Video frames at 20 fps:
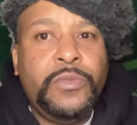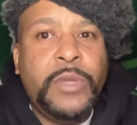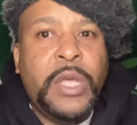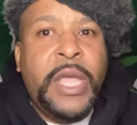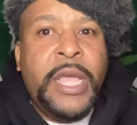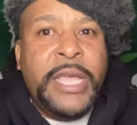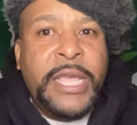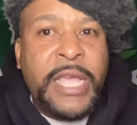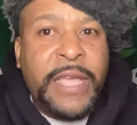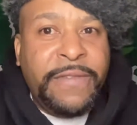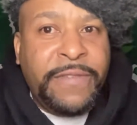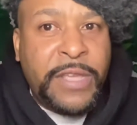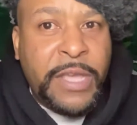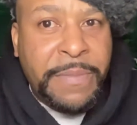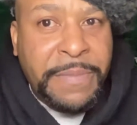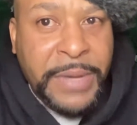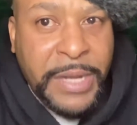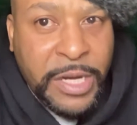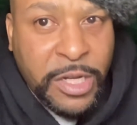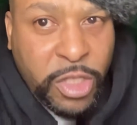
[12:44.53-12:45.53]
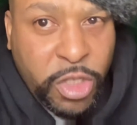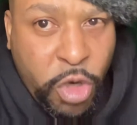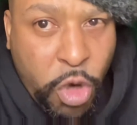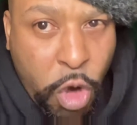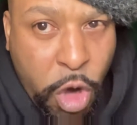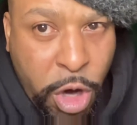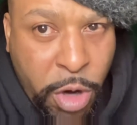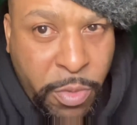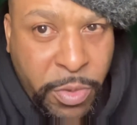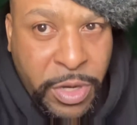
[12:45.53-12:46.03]
AF give me this
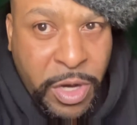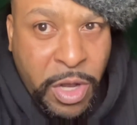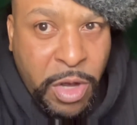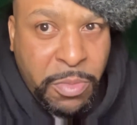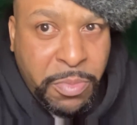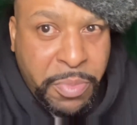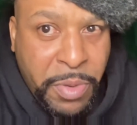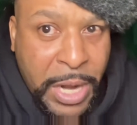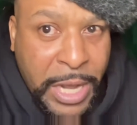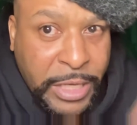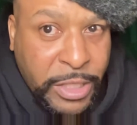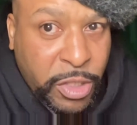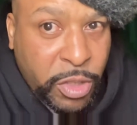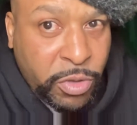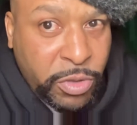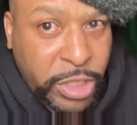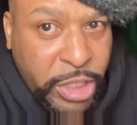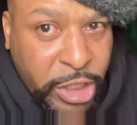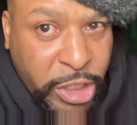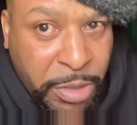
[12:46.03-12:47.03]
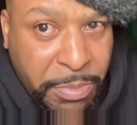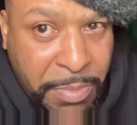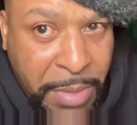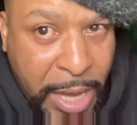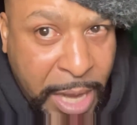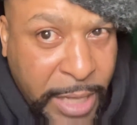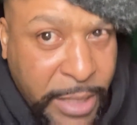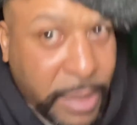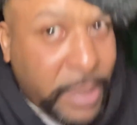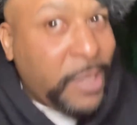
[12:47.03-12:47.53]
car with no brakes. So just
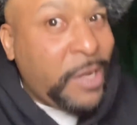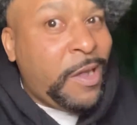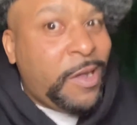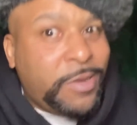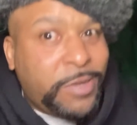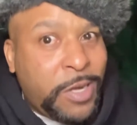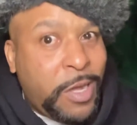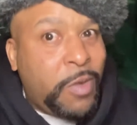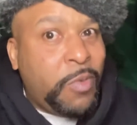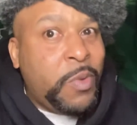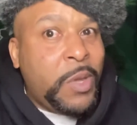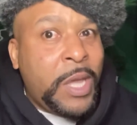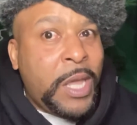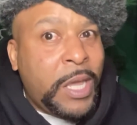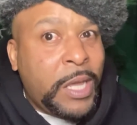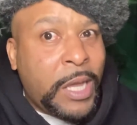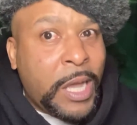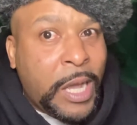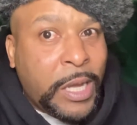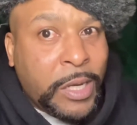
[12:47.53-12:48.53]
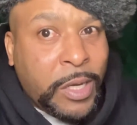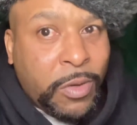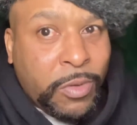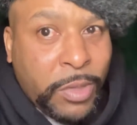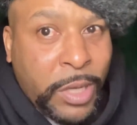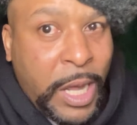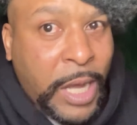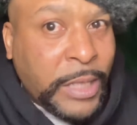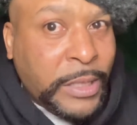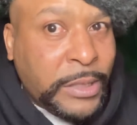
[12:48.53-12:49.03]
imagine, y'all know we ain't got no
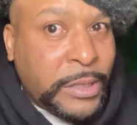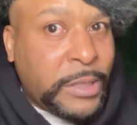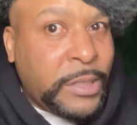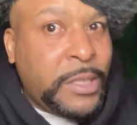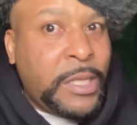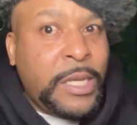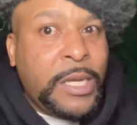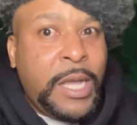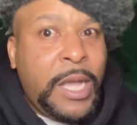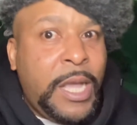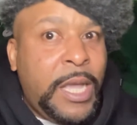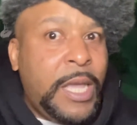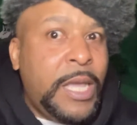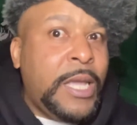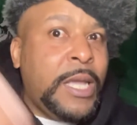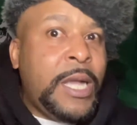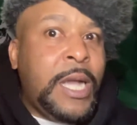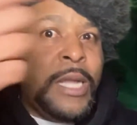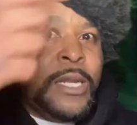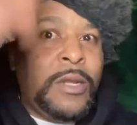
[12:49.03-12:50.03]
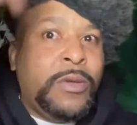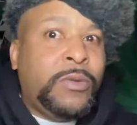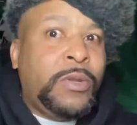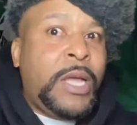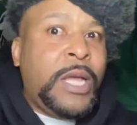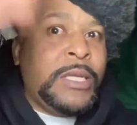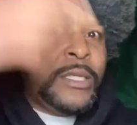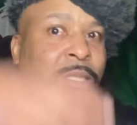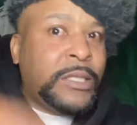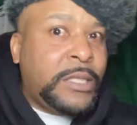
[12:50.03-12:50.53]
license, nigga. I ain't got no
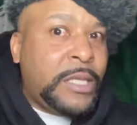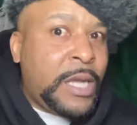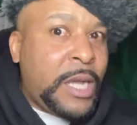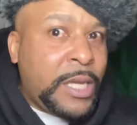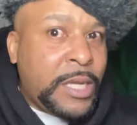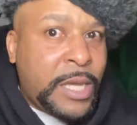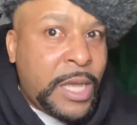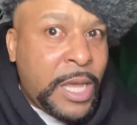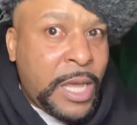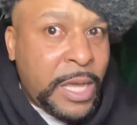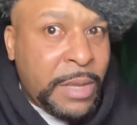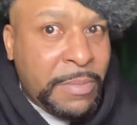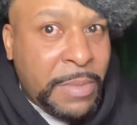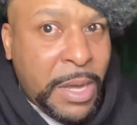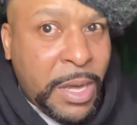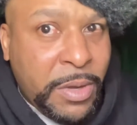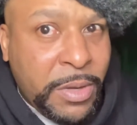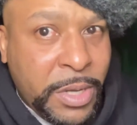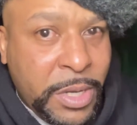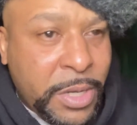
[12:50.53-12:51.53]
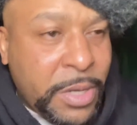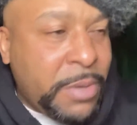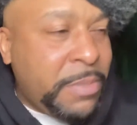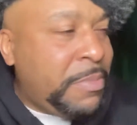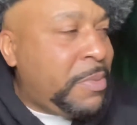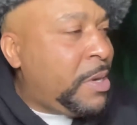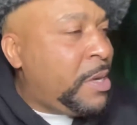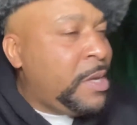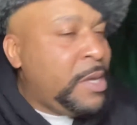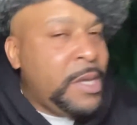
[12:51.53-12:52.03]
license till I came out here,
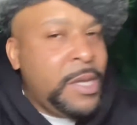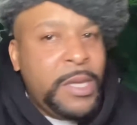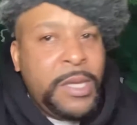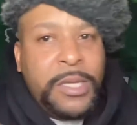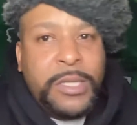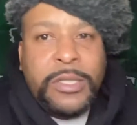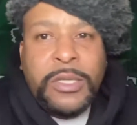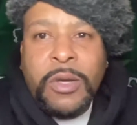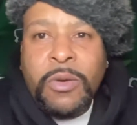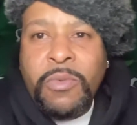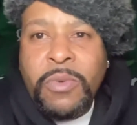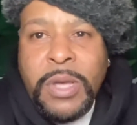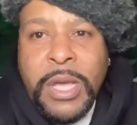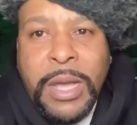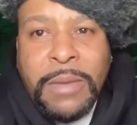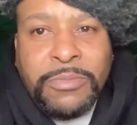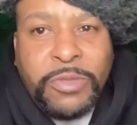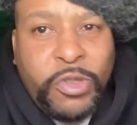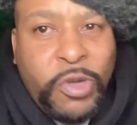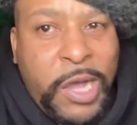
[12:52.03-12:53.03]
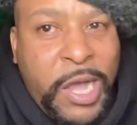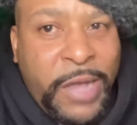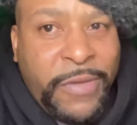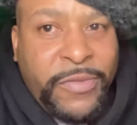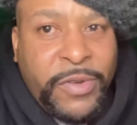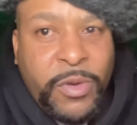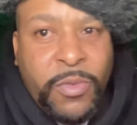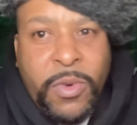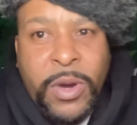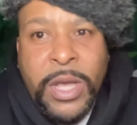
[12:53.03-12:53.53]
bro. So I'm
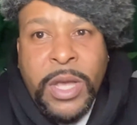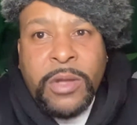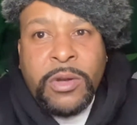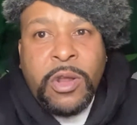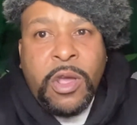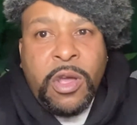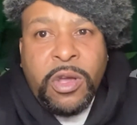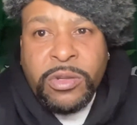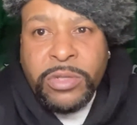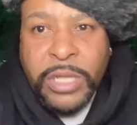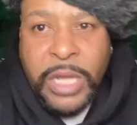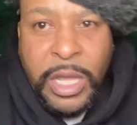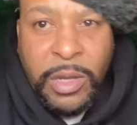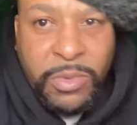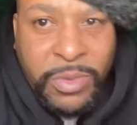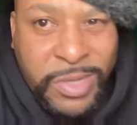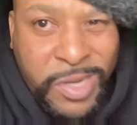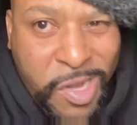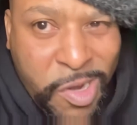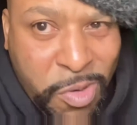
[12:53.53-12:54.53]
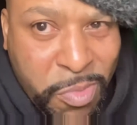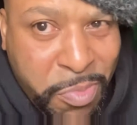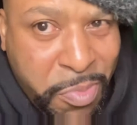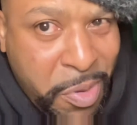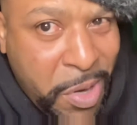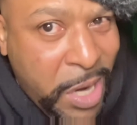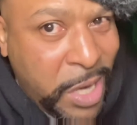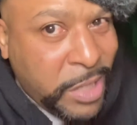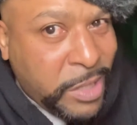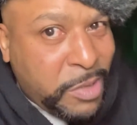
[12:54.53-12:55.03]
driving around all day with no
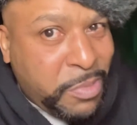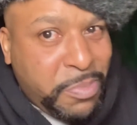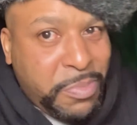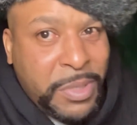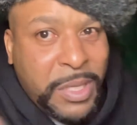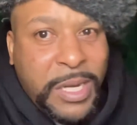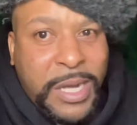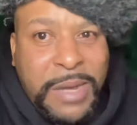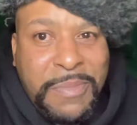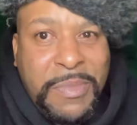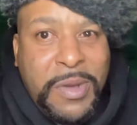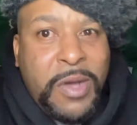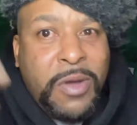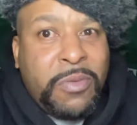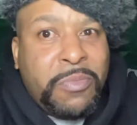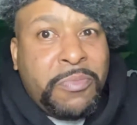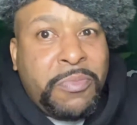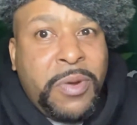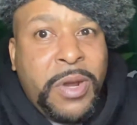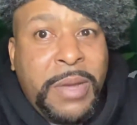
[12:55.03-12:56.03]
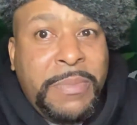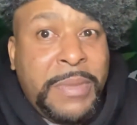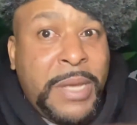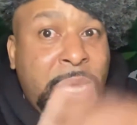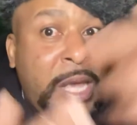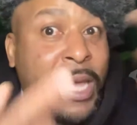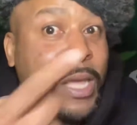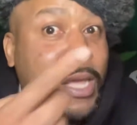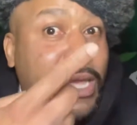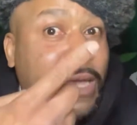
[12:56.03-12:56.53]
brakes. Come on, bro. I'm
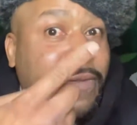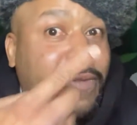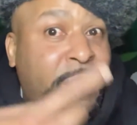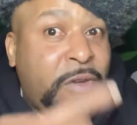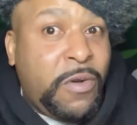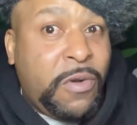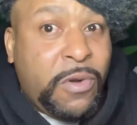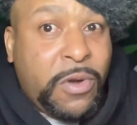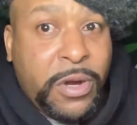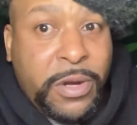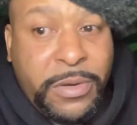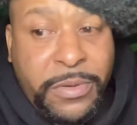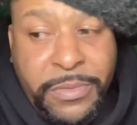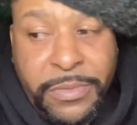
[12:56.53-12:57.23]
an AF car.